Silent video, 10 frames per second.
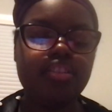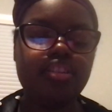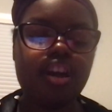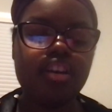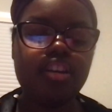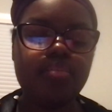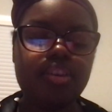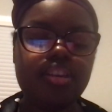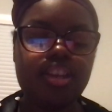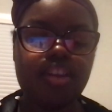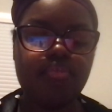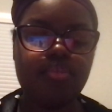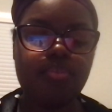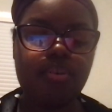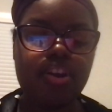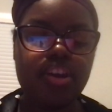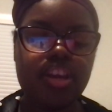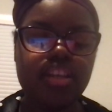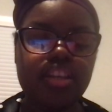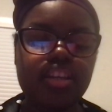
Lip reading: Document and report any